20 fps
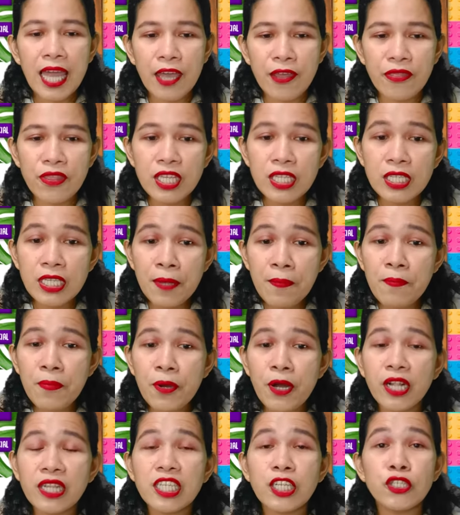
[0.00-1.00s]
And the
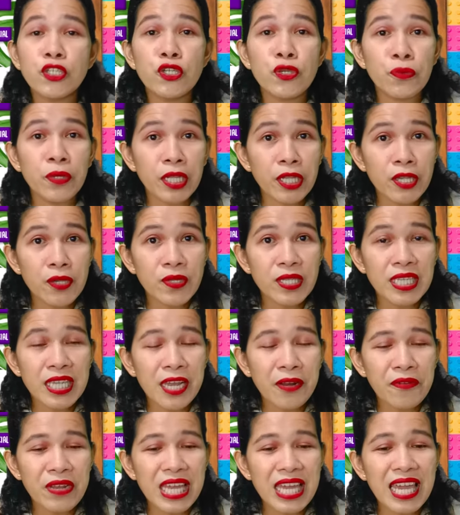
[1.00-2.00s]
symbol that you will use
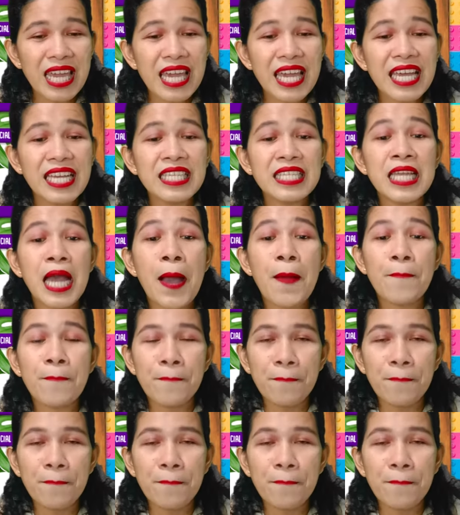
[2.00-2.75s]
here is